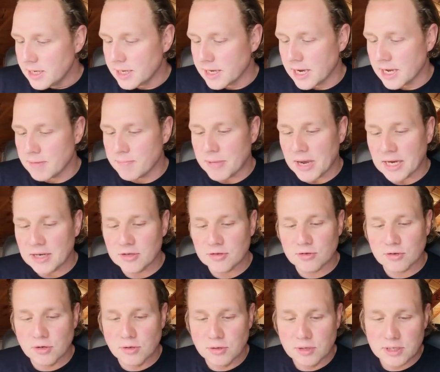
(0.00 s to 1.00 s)
Again,
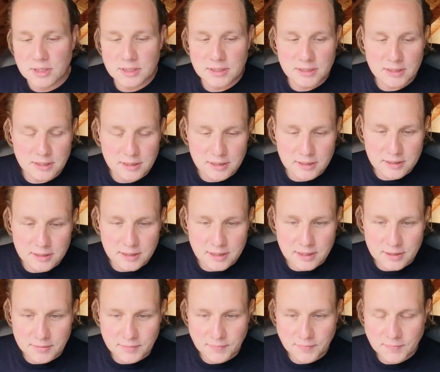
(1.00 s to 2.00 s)
backstroke is is
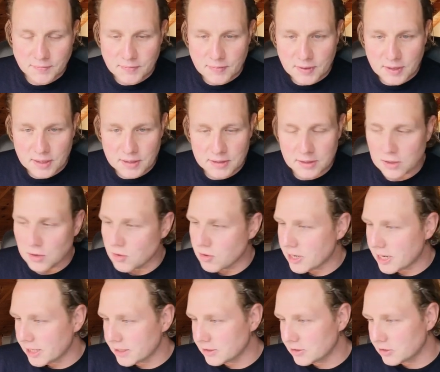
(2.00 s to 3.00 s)
um, is a
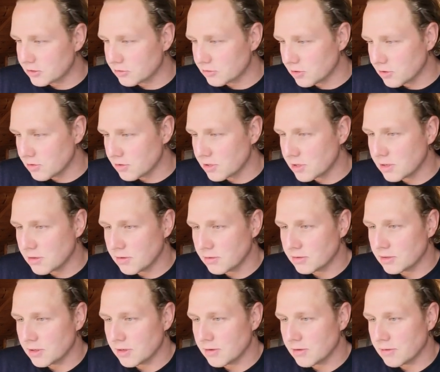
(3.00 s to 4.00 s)
long axis stroke,
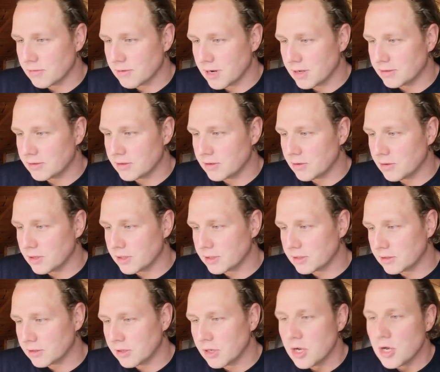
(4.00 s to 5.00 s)
goes along, around the long
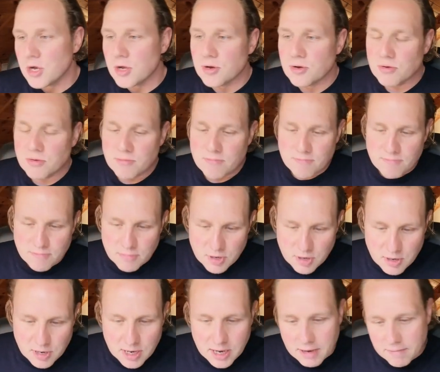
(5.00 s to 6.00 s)
axis.
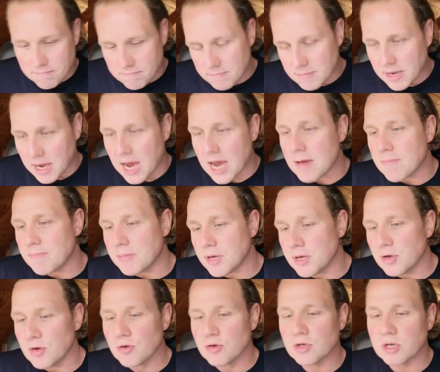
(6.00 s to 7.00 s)
Can be
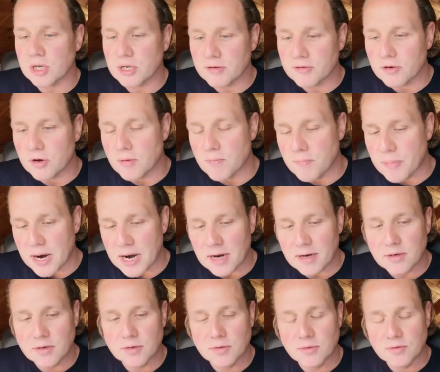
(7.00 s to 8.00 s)
usually
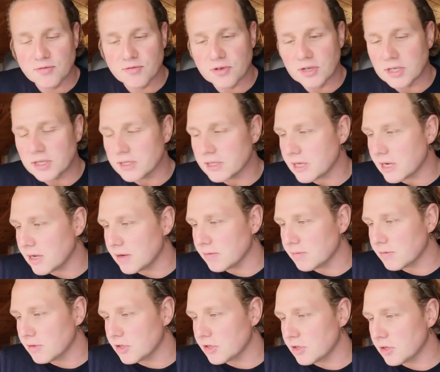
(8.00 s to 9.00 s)
compared to
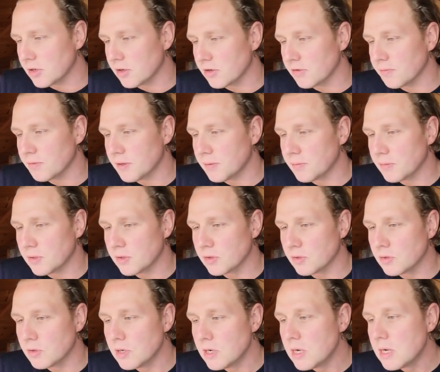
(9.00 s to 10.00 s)
freestyle, which a lot of people
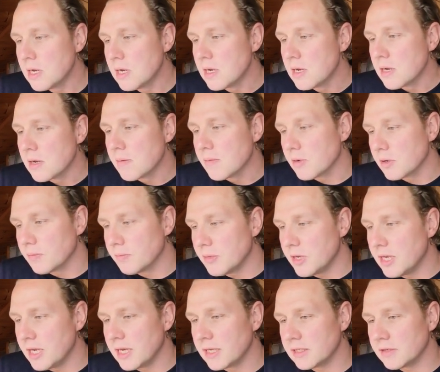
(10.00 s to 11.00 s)
do, but
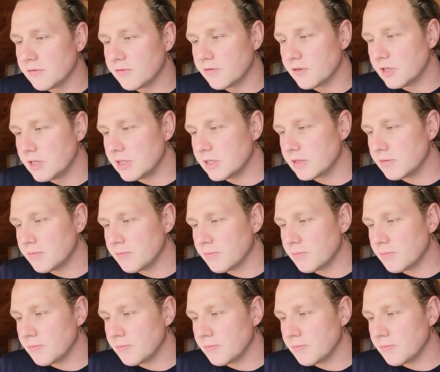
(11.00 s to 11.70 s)
me as a free,